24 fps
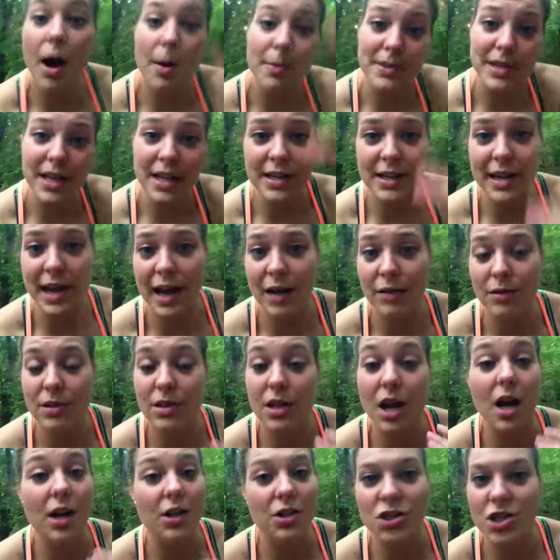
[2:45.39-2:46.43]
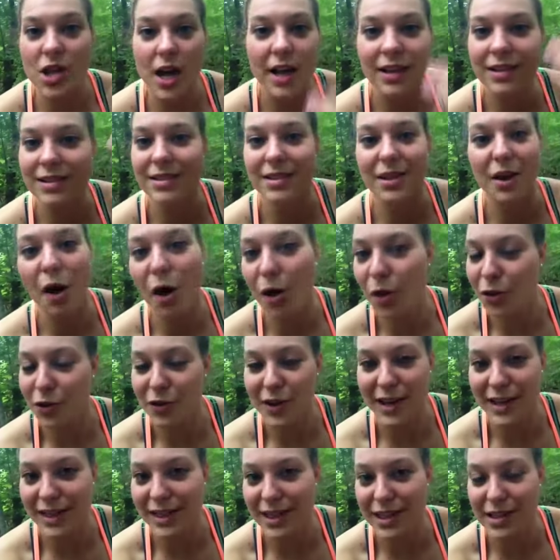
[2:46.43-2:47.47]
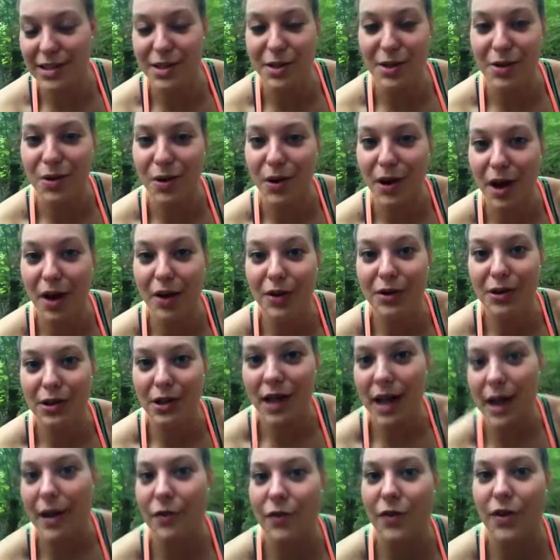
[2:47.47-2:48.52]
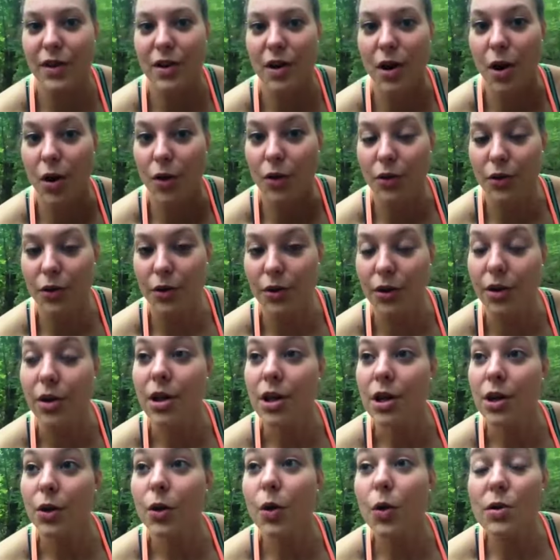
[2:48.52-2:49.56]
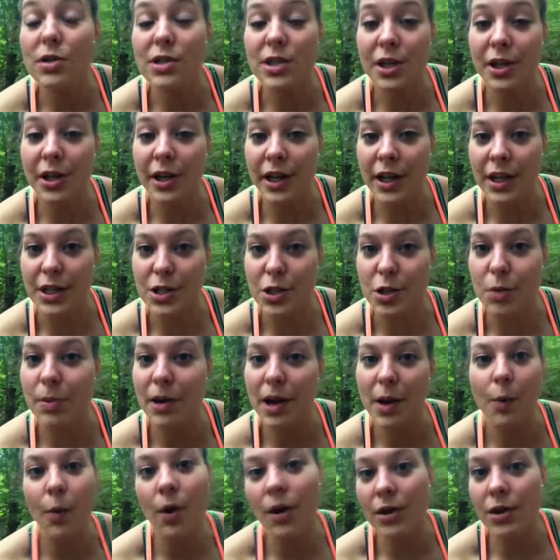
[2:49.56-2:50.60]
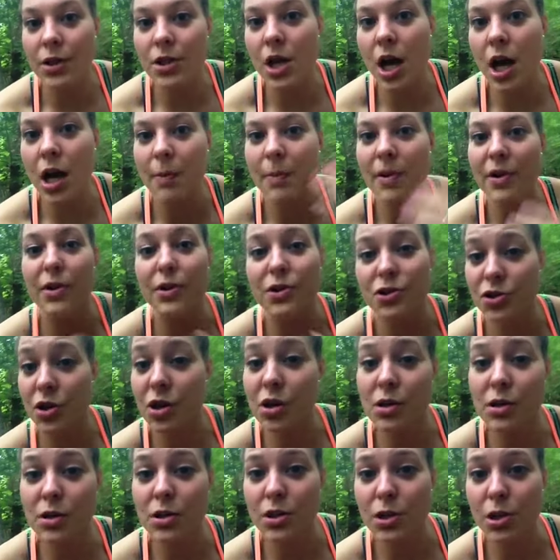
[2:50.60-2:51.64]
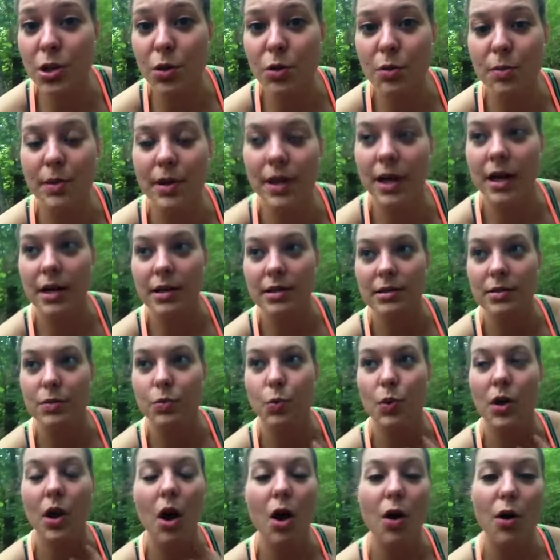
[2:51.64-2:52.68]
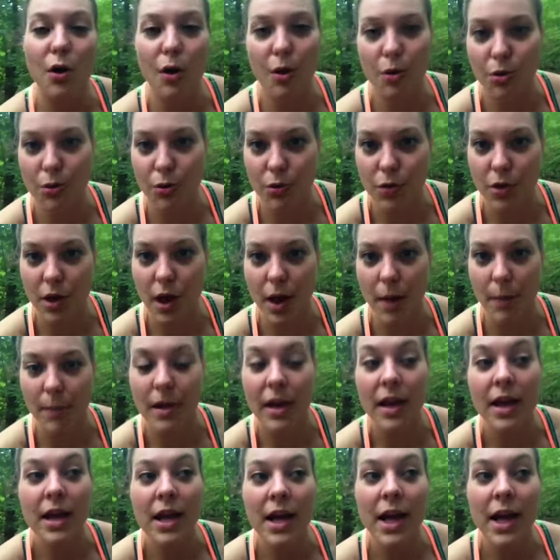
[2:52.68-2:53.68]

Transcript: ups and downs, not just all the great things that are going on in your life and all the goals that you're getting to, but I want you to talk about your struggles too because we all go through them